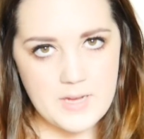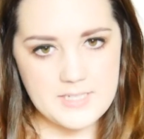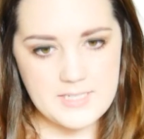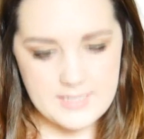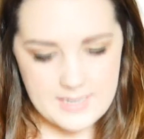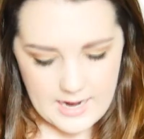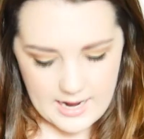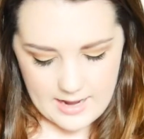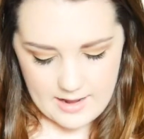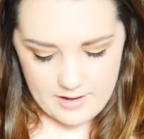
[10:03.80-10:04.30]

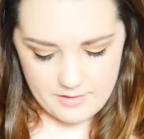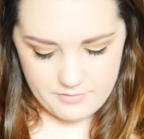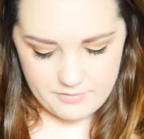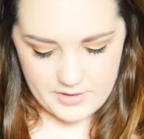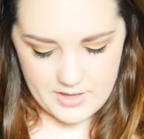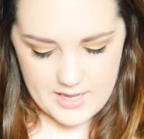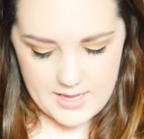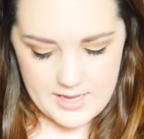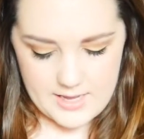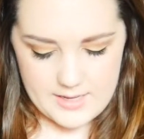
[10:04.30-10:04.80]
must-have
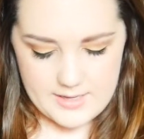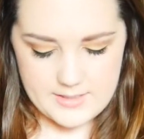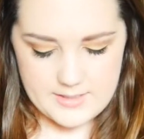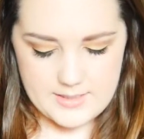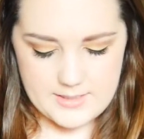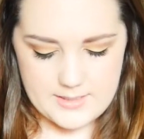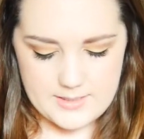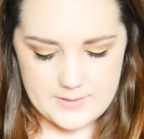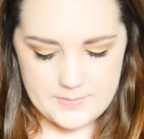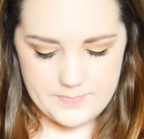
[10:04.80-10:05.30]

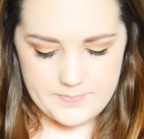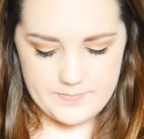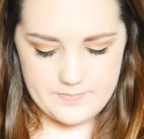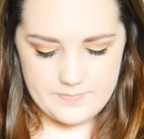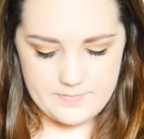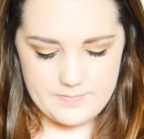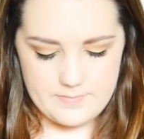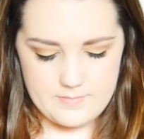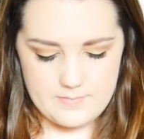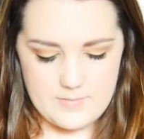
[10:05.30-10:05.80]
is
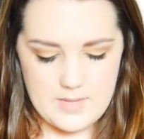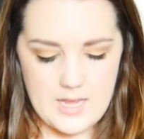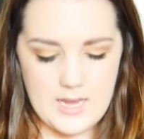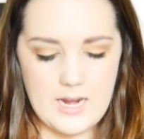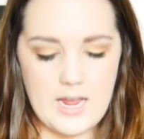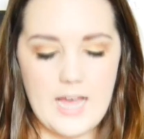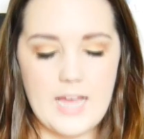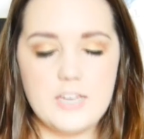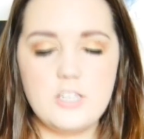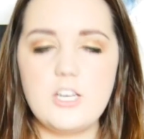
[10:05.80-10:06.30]

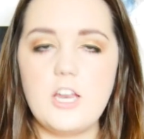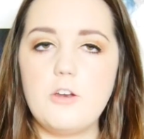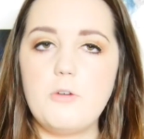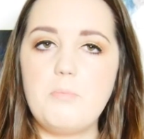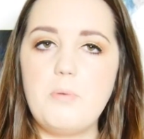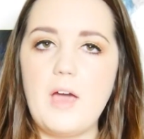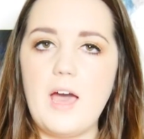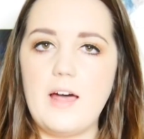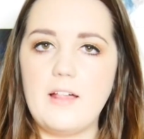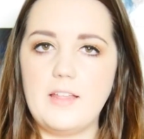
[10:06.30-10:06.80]
an
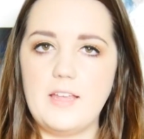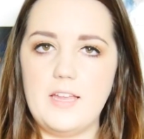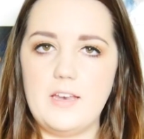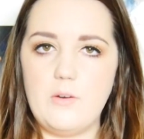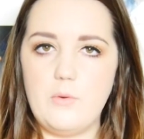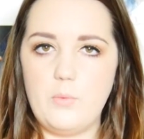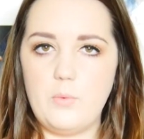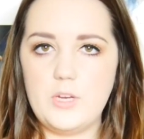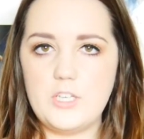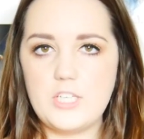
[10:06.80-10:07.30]
eyeshadow
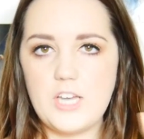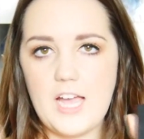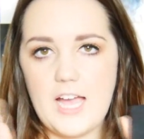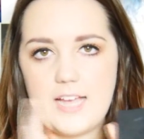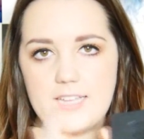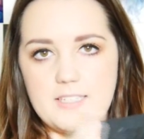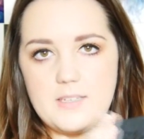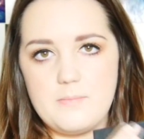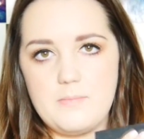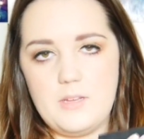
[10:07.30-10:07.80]
palette which
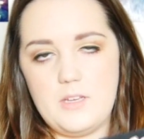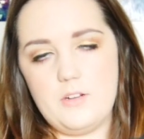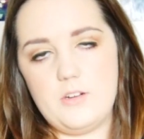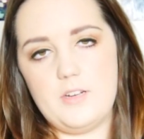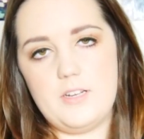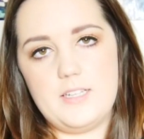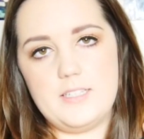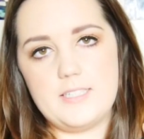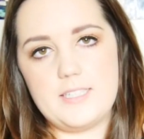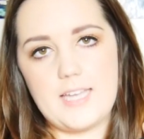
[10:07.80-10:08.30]
has a
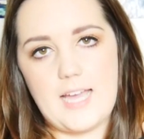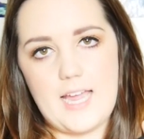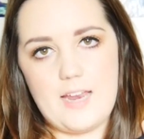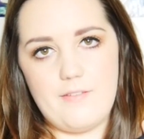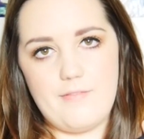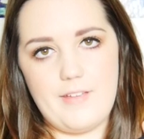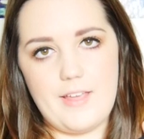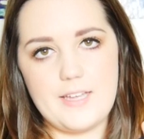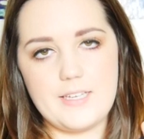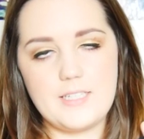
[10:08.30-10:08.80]
mirror
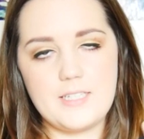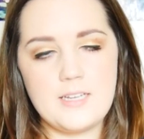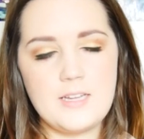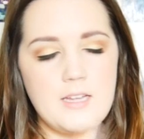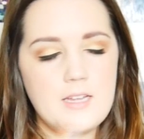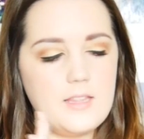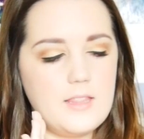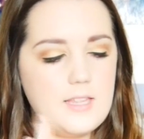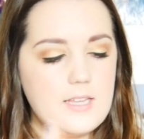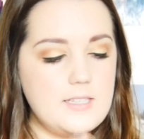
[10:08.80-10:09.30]
inside of it.
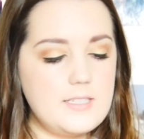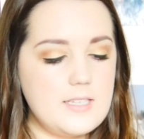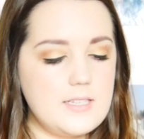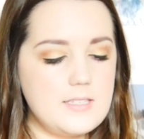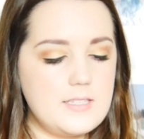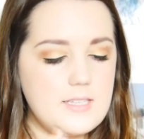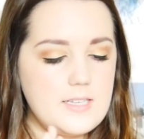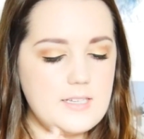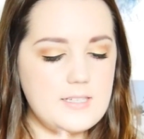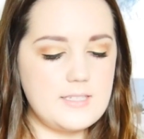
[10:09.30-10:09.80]
This
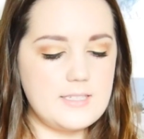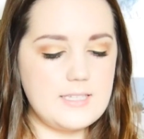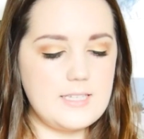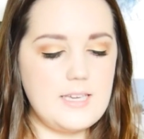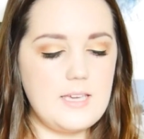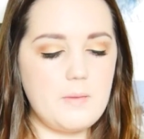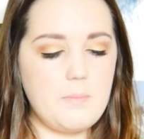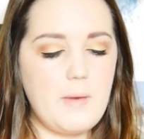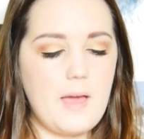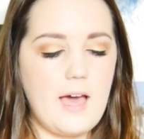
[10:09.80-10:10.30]
is the
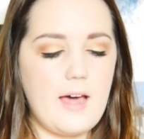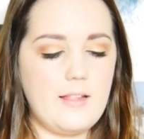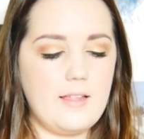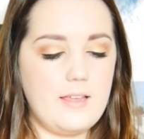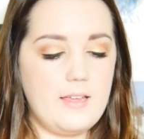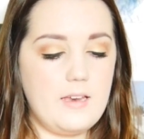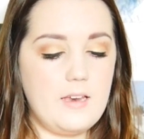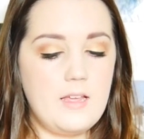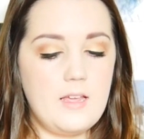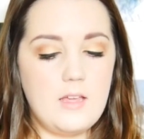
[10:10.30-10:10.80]
Sleek
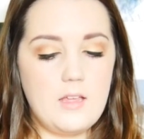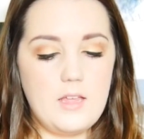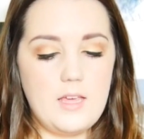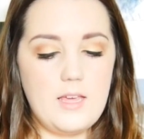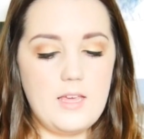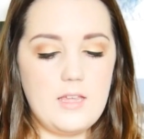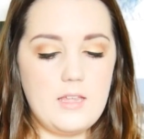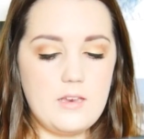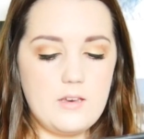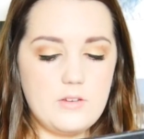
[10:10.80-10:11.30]
palette
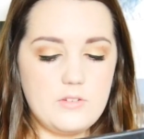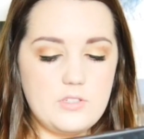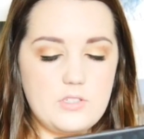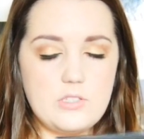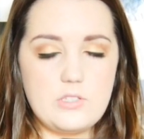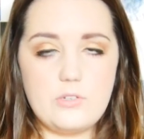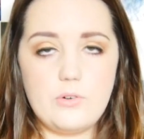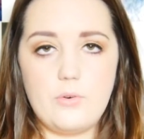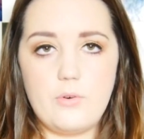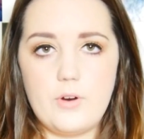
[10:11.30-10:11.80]
in
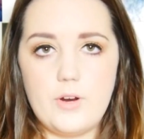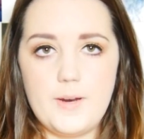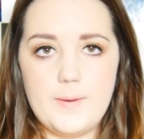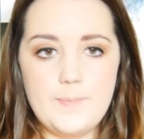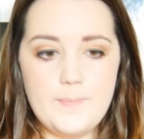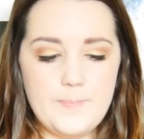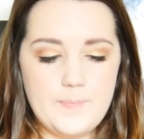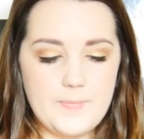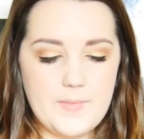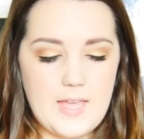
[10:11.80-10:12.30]

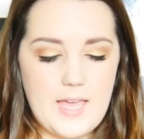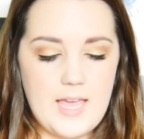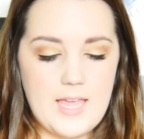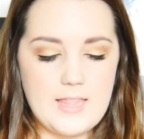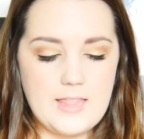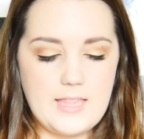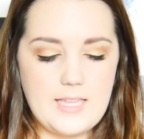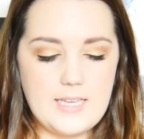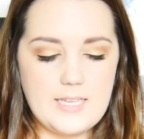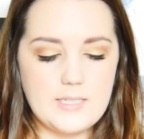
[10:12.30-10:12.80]
Storm,
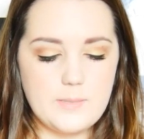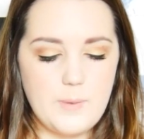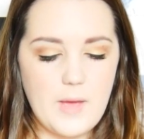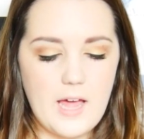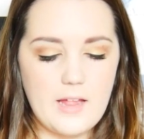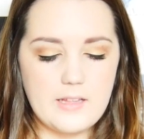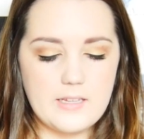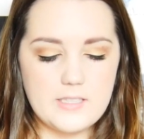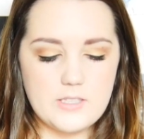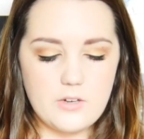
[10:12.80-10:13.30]
and these
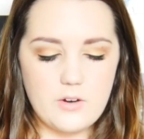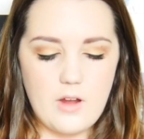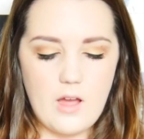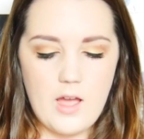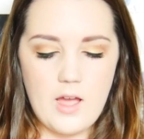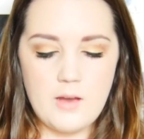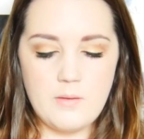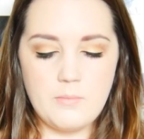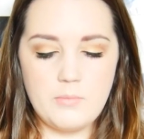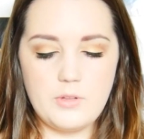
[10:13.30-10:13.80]
palettes are
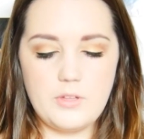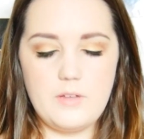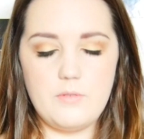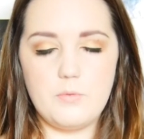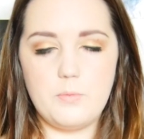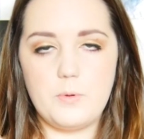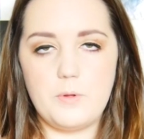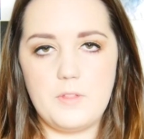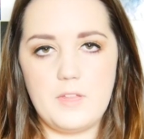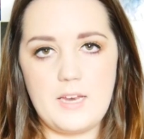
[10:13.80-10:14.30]

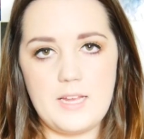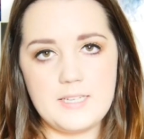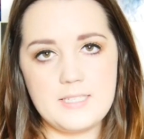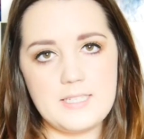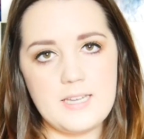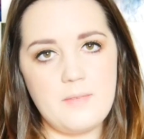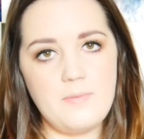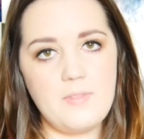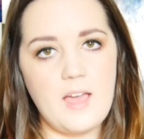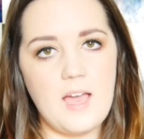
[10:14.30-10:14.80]
unbelievable. The
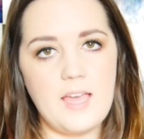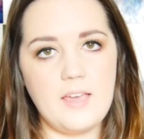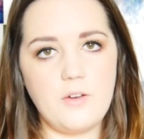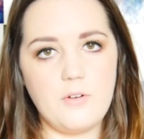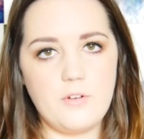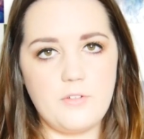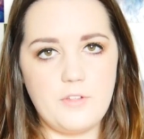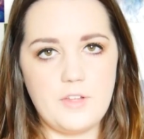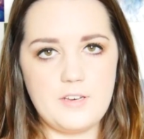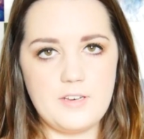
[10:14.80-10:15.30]
next time that I
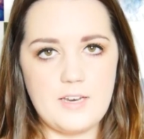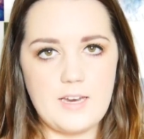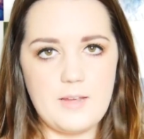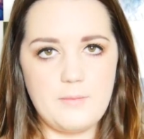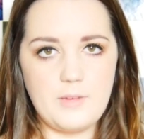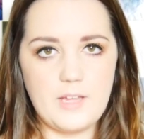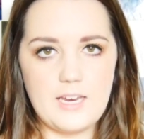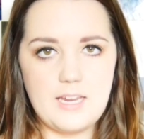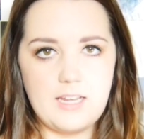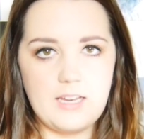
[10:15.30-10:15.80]
go to London,
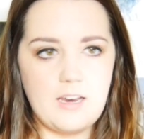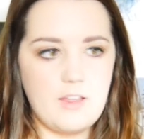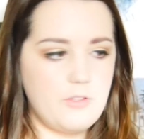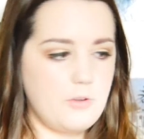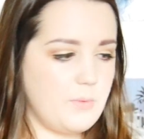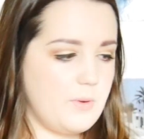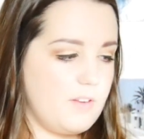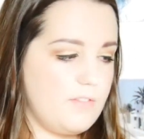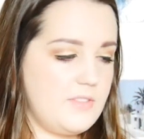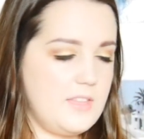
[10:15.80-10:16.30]
I'm getting
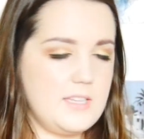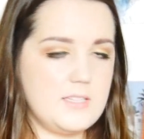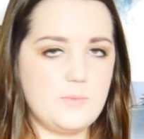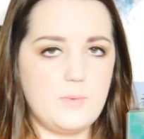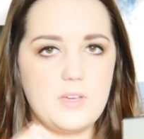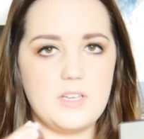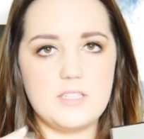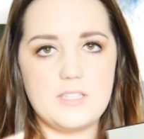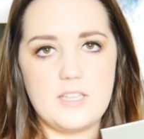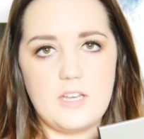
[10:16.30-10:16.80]
another one of these
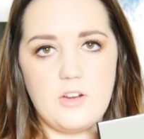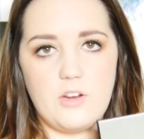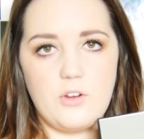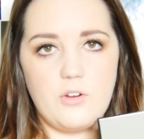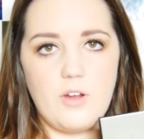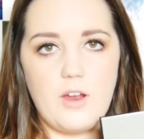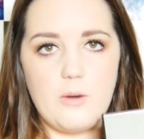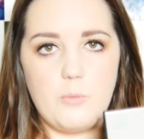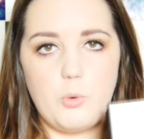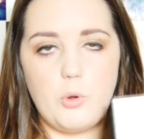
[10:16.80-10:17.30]
because they're
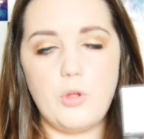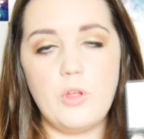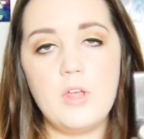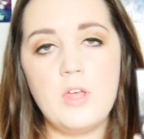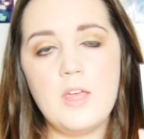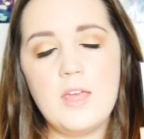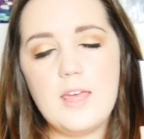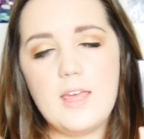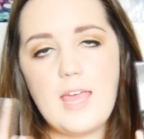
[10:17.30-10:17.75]
incredible.